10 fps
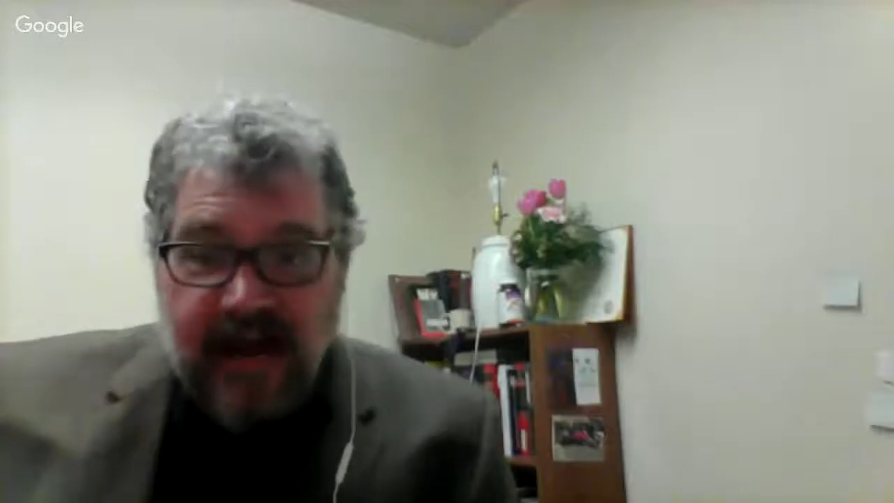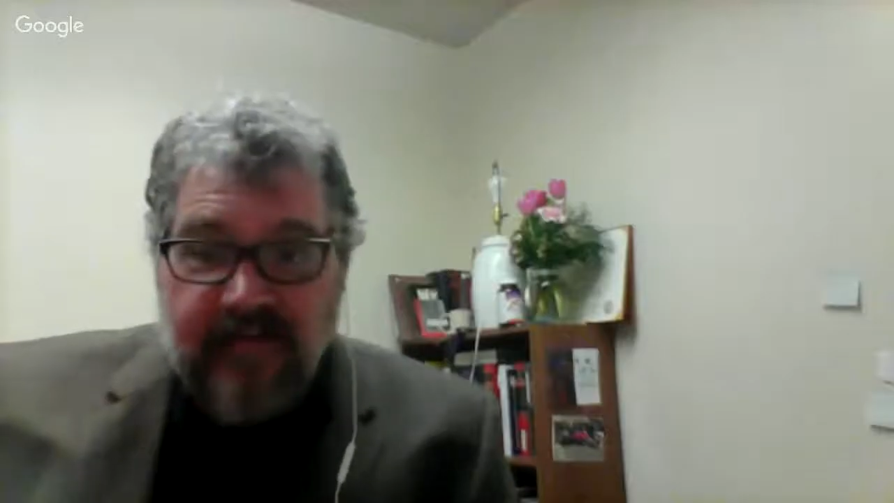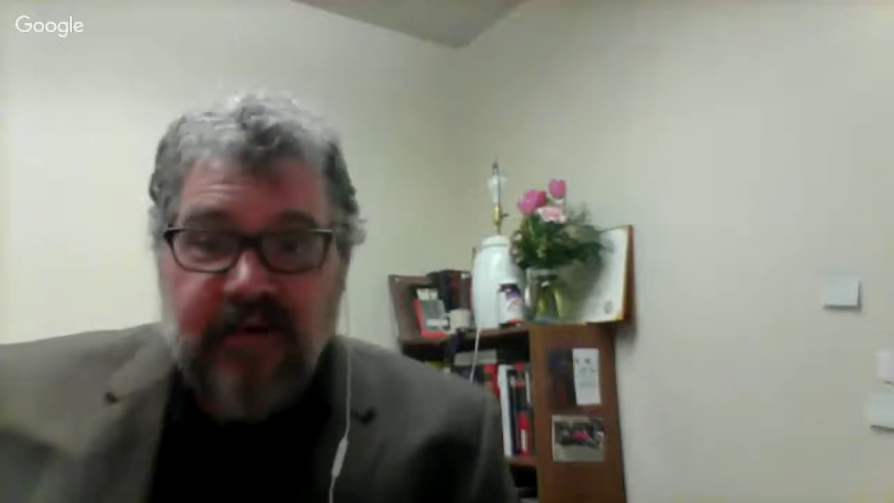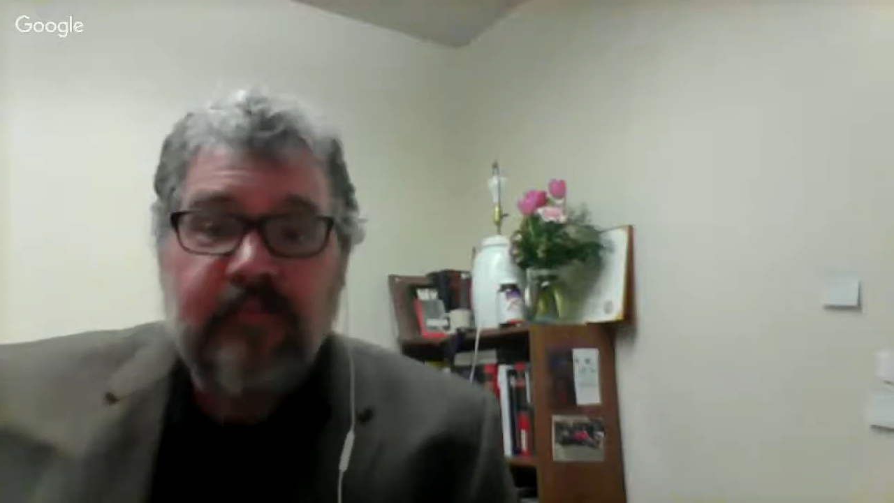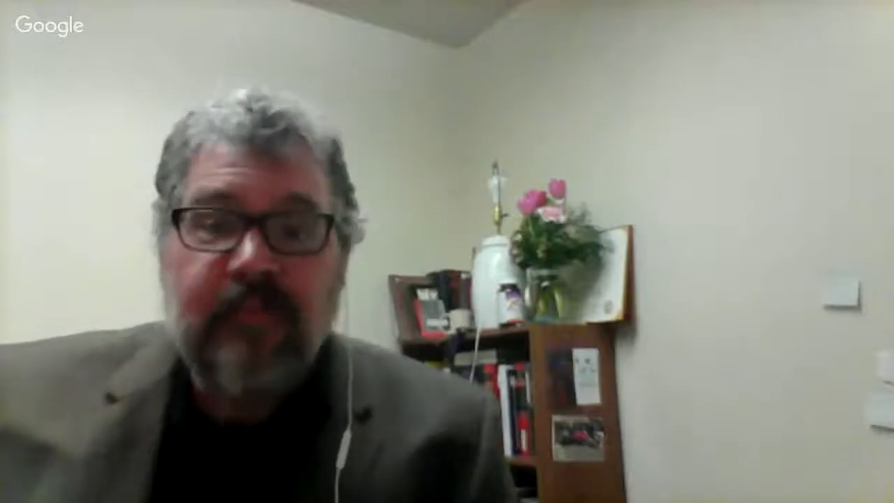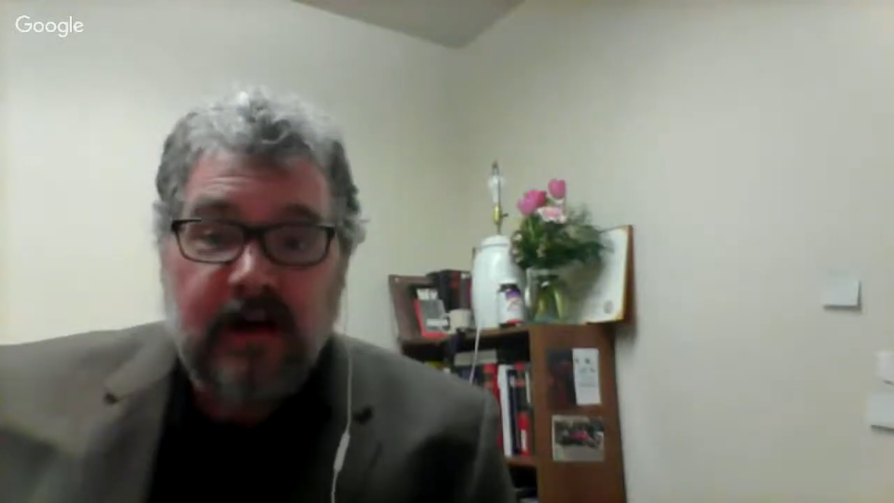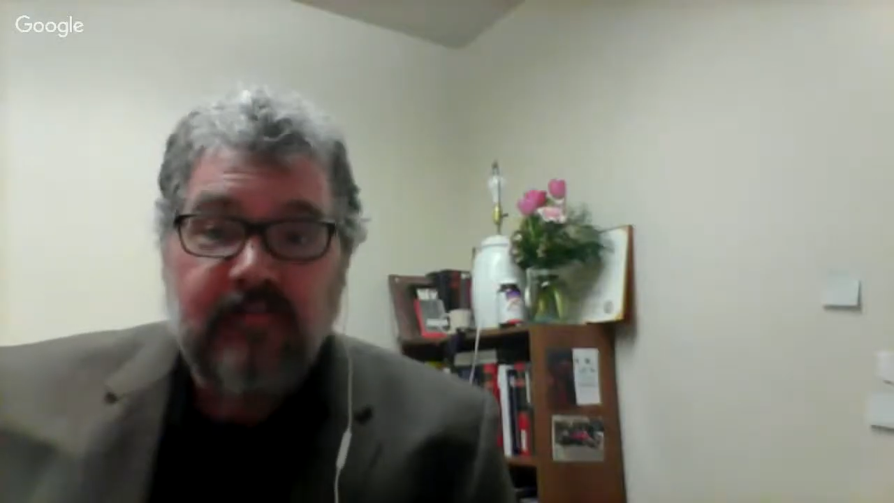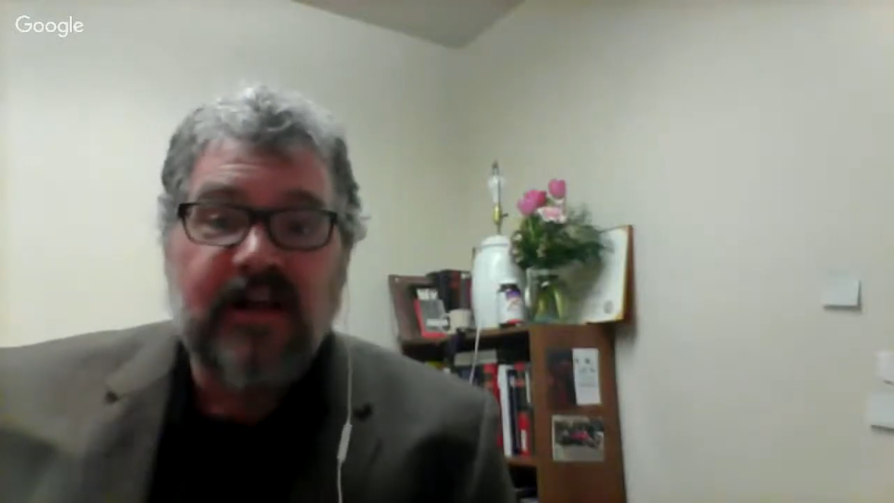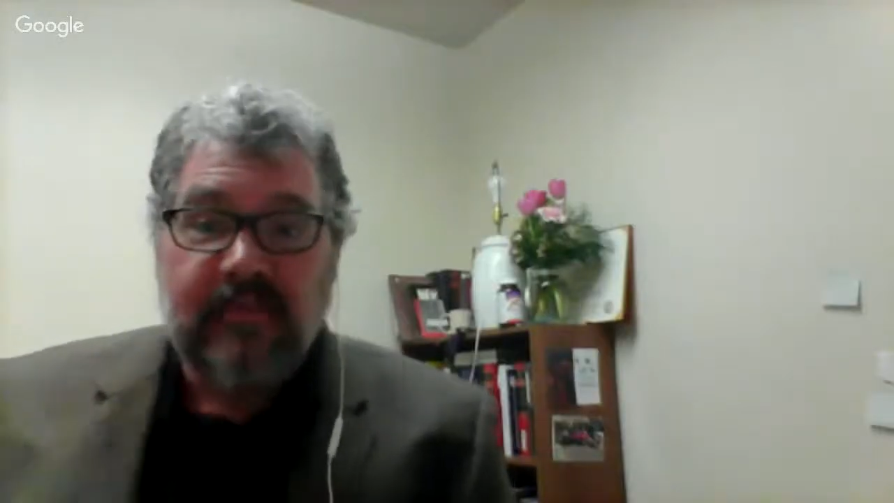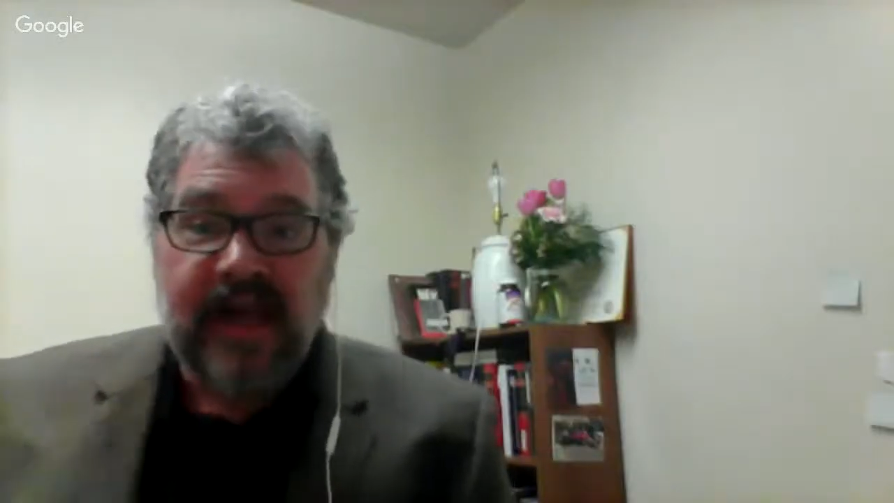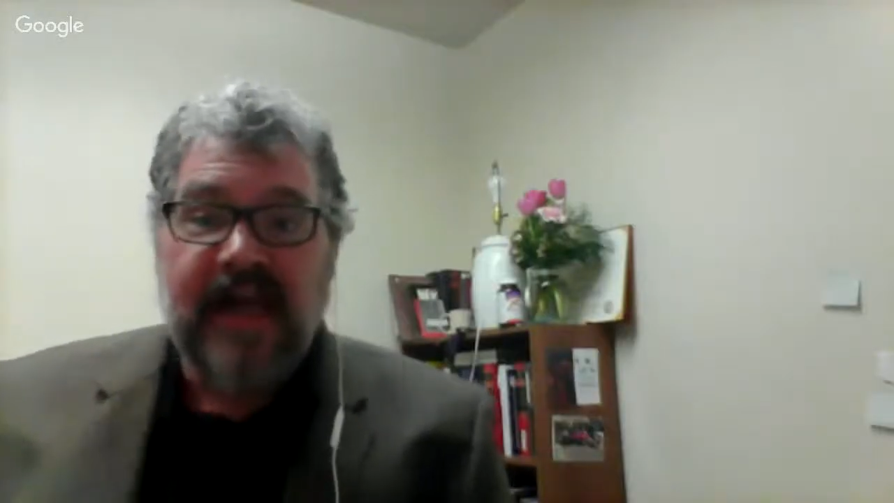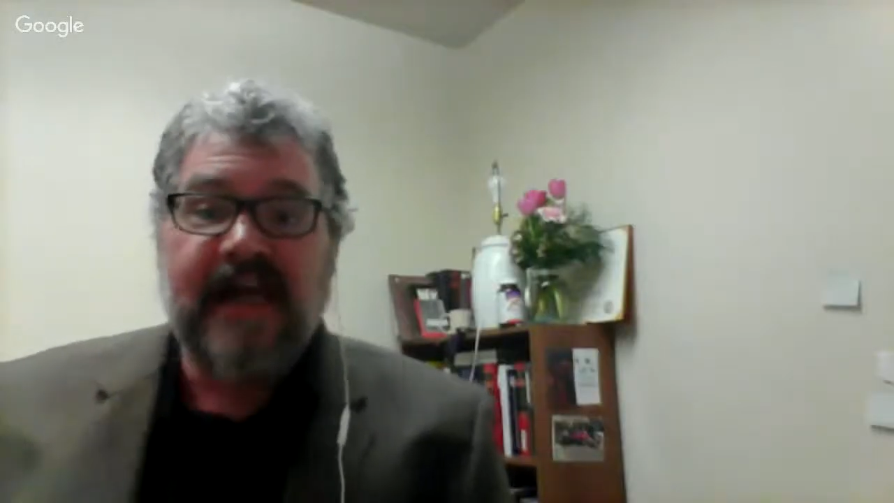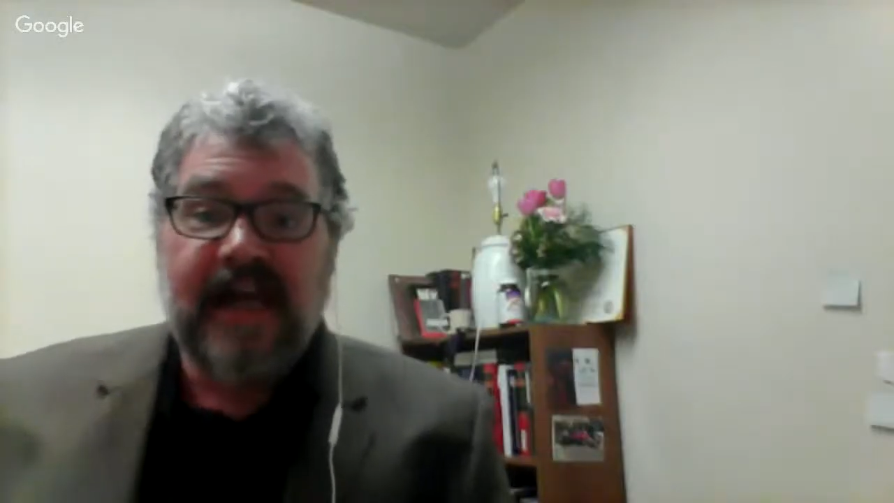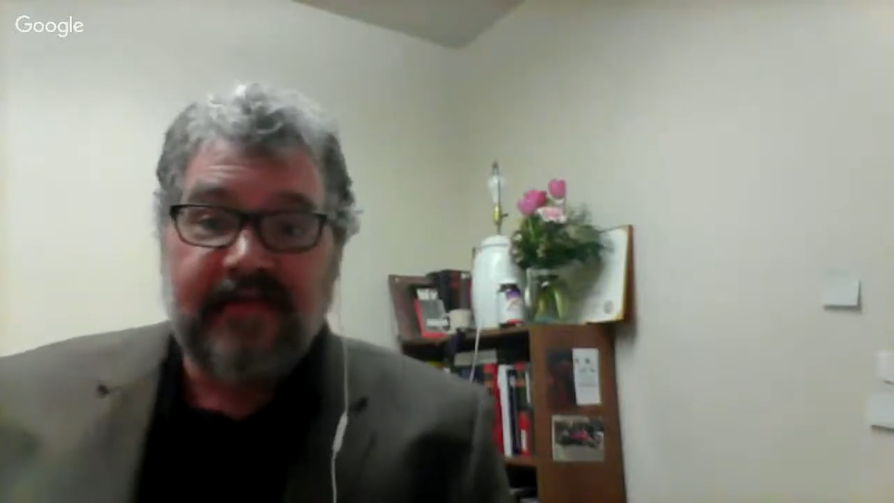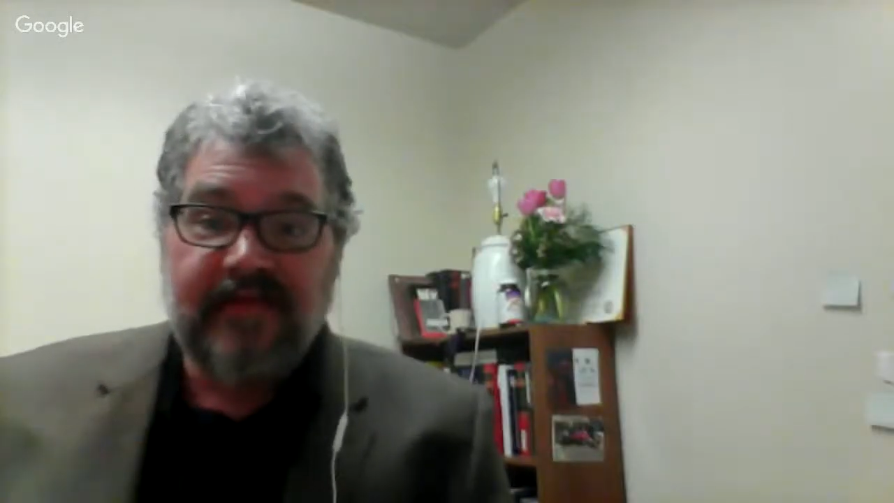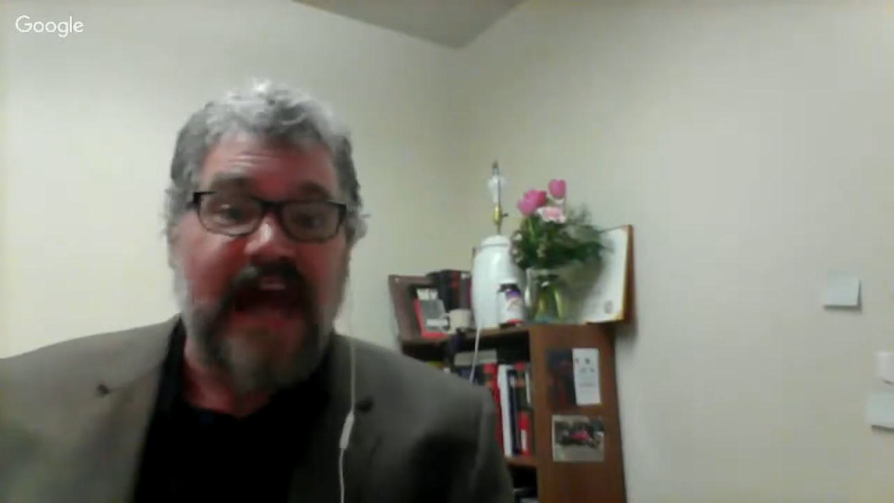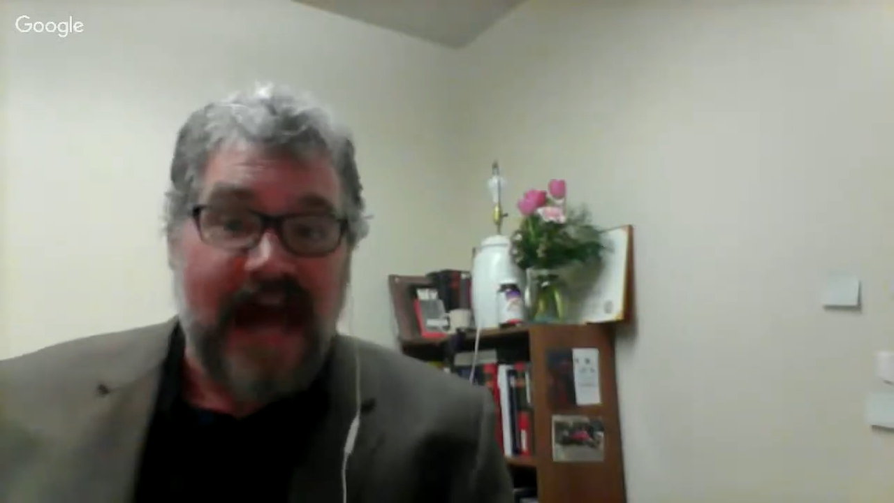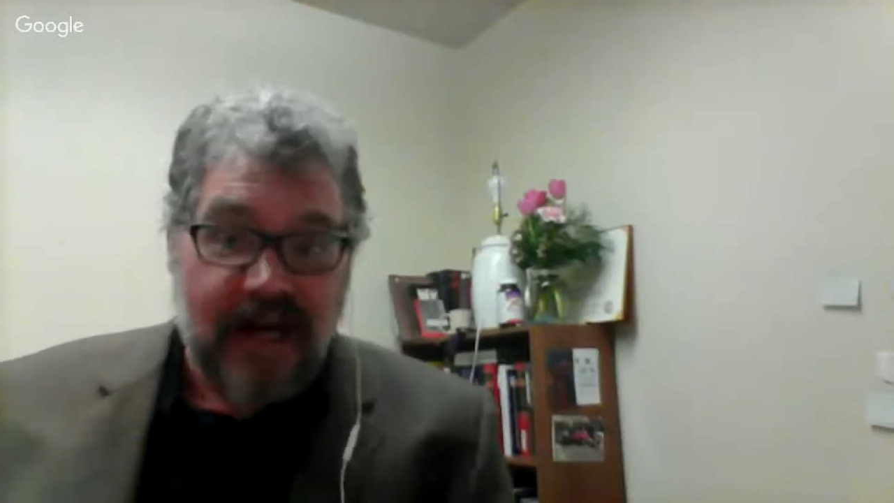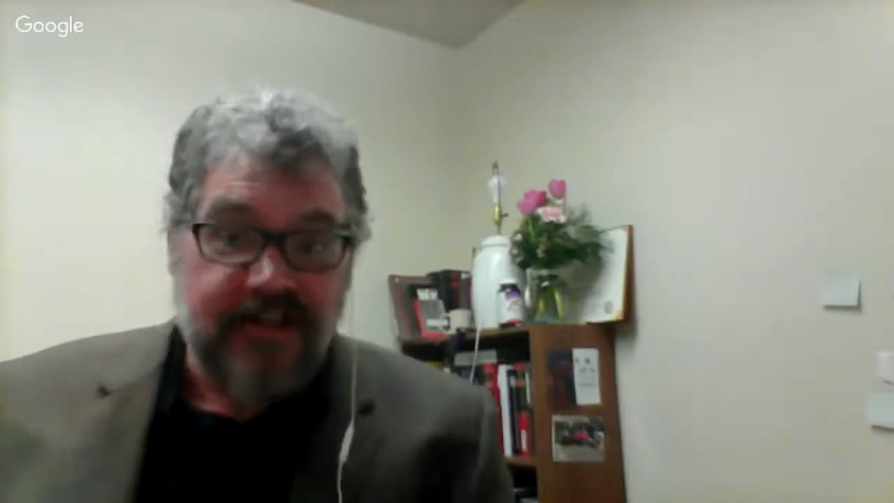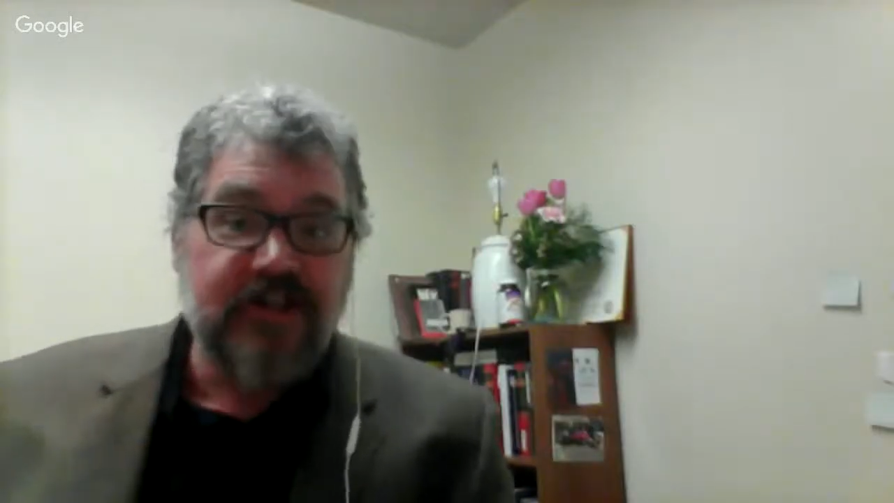a public bank at the
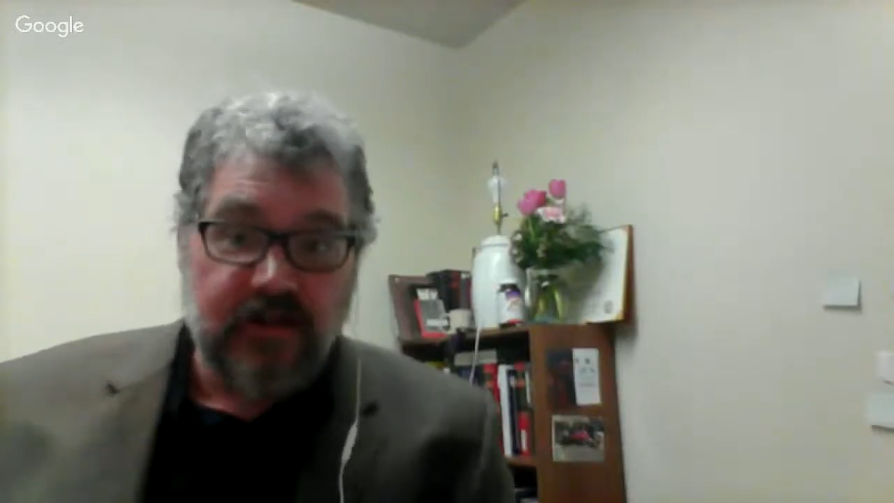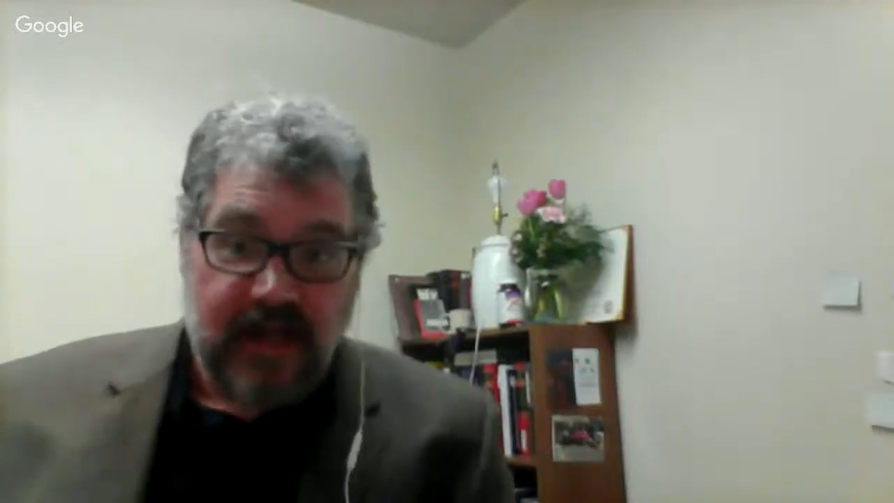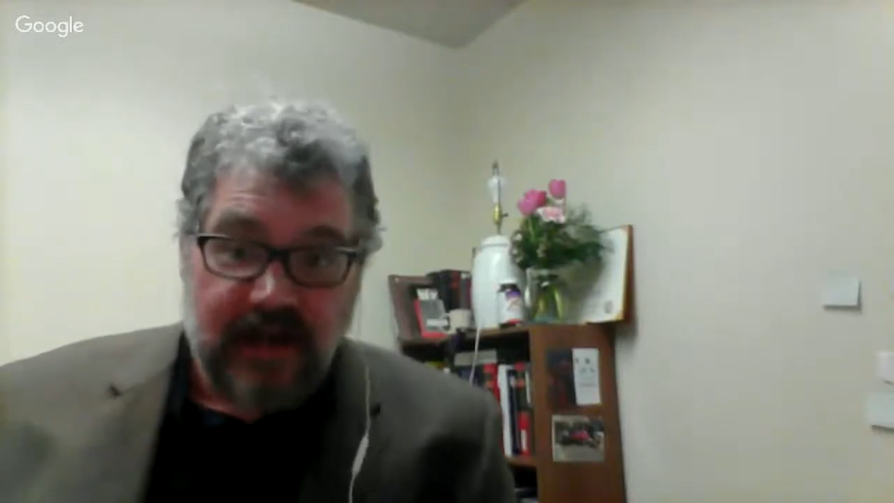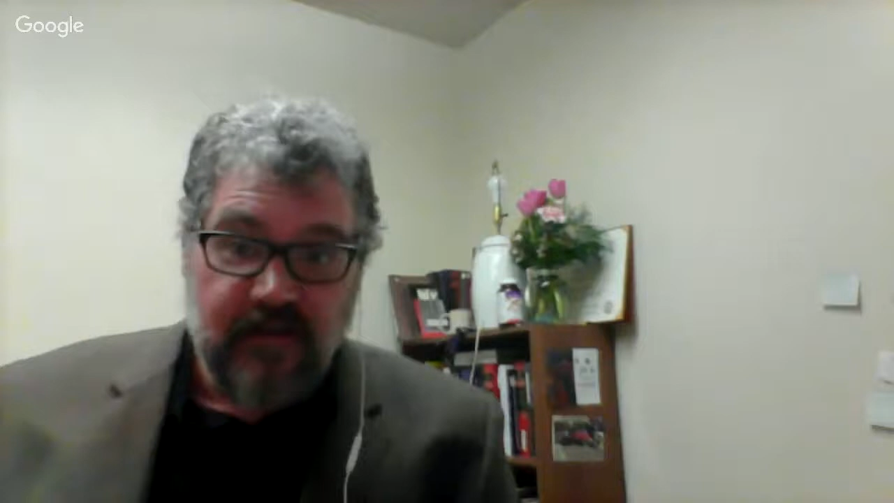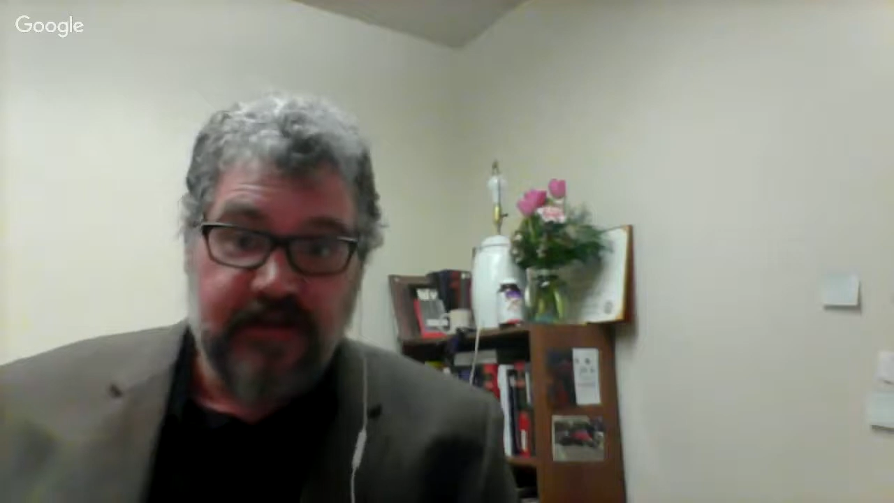national level.